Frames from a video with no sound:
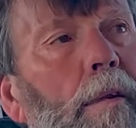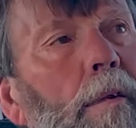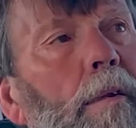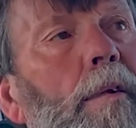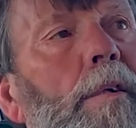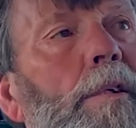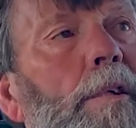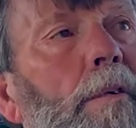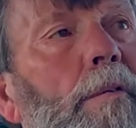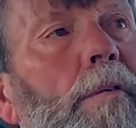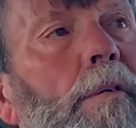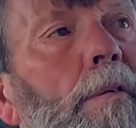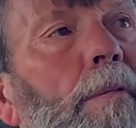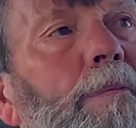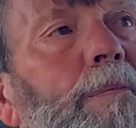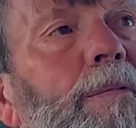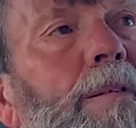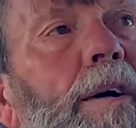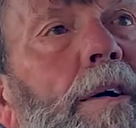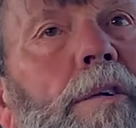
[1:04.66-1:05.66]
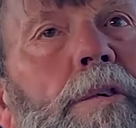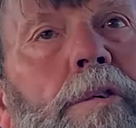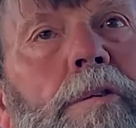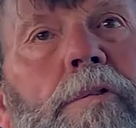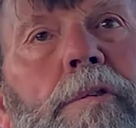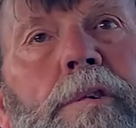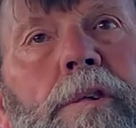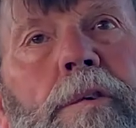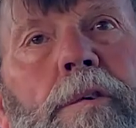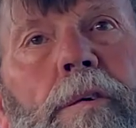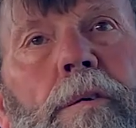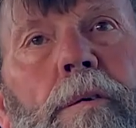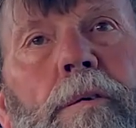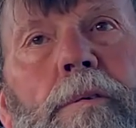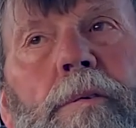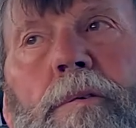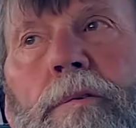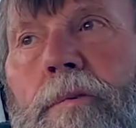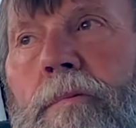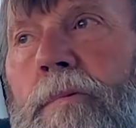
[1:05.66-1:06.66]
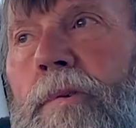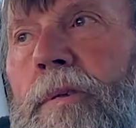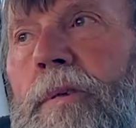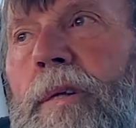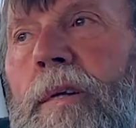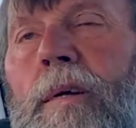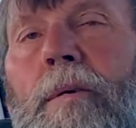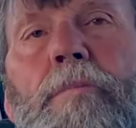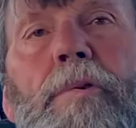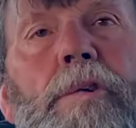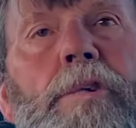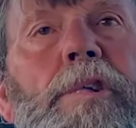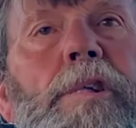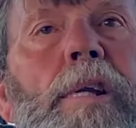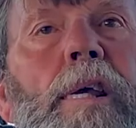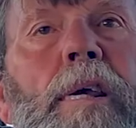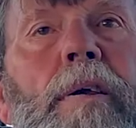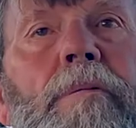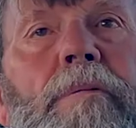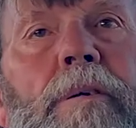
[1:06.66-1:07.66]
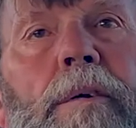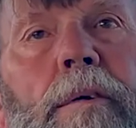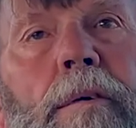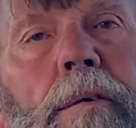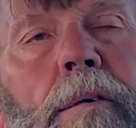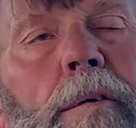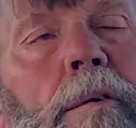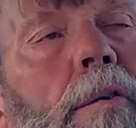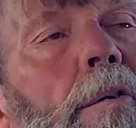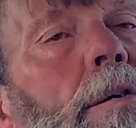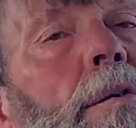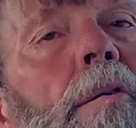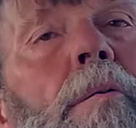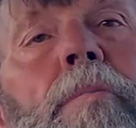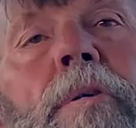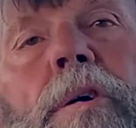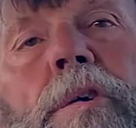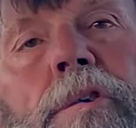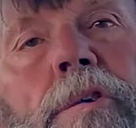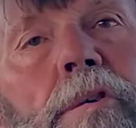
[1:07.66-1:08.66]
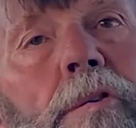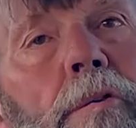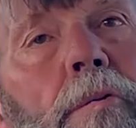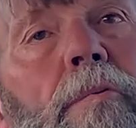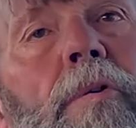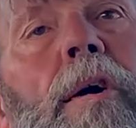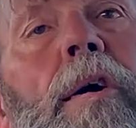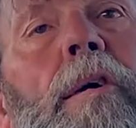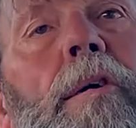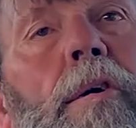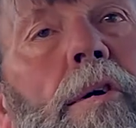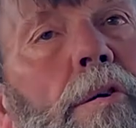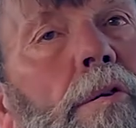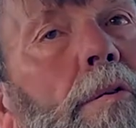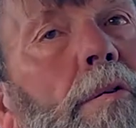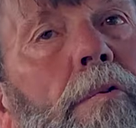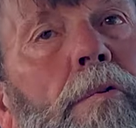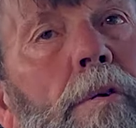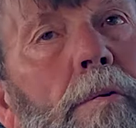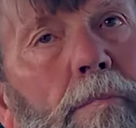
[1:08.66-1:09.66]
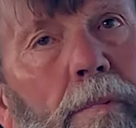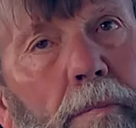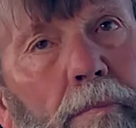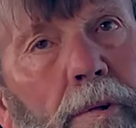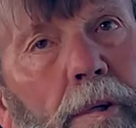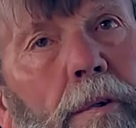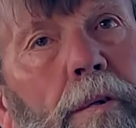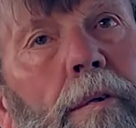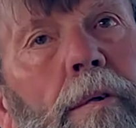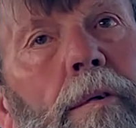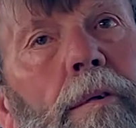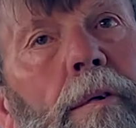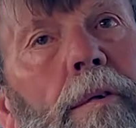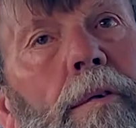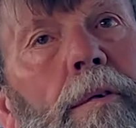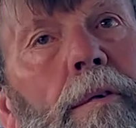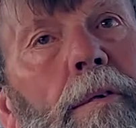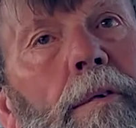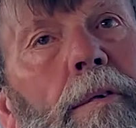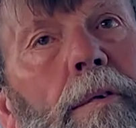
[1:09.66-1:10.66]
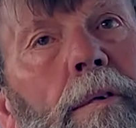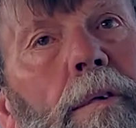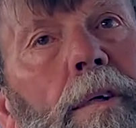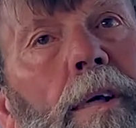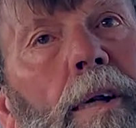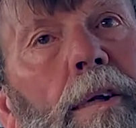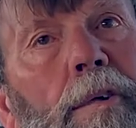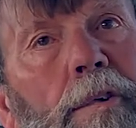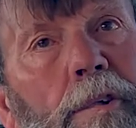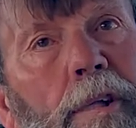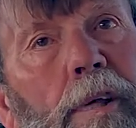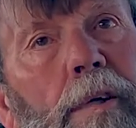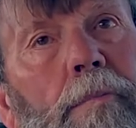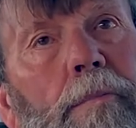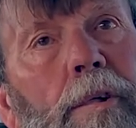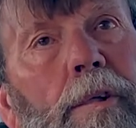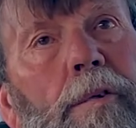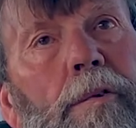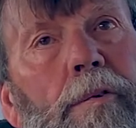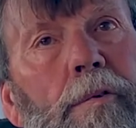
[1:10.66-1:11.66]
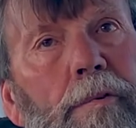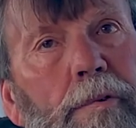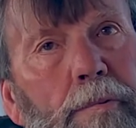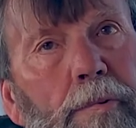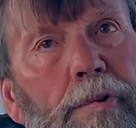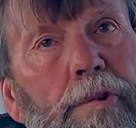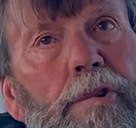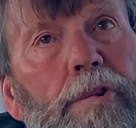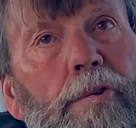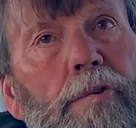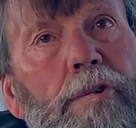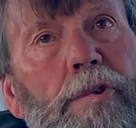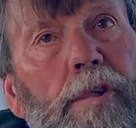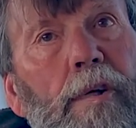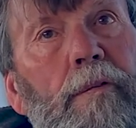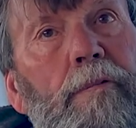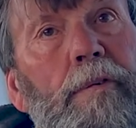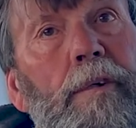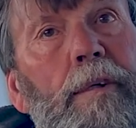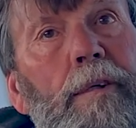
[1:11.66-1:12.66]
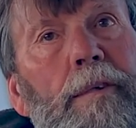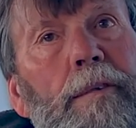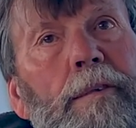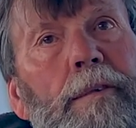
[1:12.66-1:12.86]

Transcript: He said, who the fuck are you? He said, you're the only thing, I'm your slave? No, but he said, you're working there, you're a crew member. I like to tell me, you're supposed to do stuff, right?